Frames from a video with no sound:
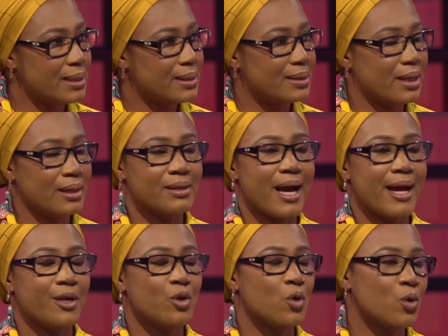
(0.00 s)
things,
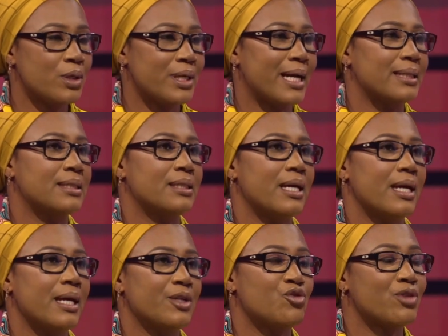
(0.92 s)
I know that
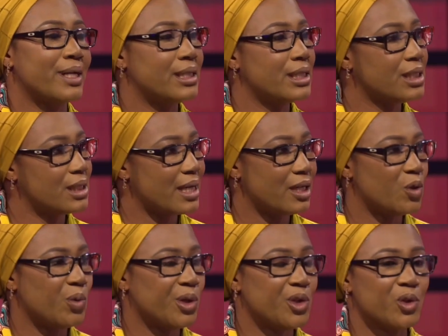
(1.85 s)

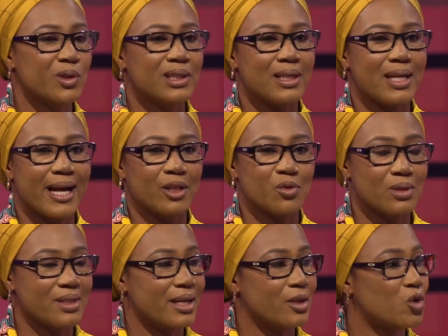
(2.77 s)
traditionally we don't like to
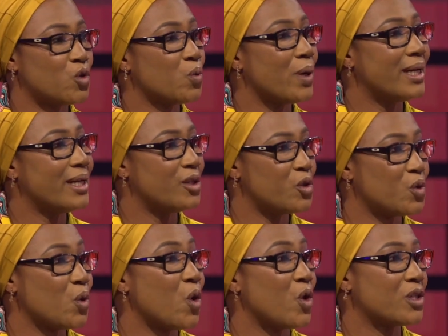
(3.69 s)
send swellings
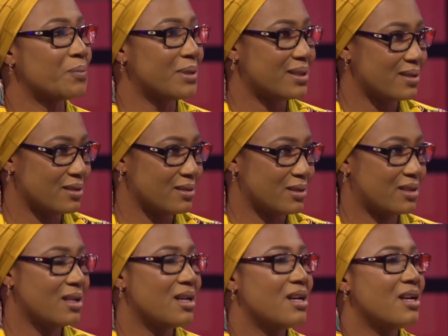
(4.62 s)
to hospitals
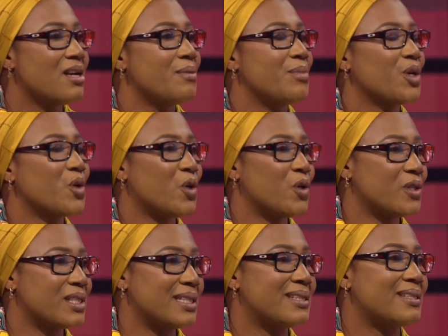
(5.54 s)

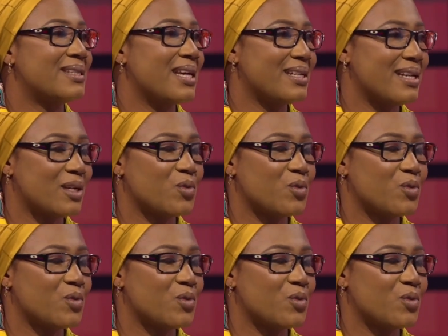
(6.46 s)
because it's said that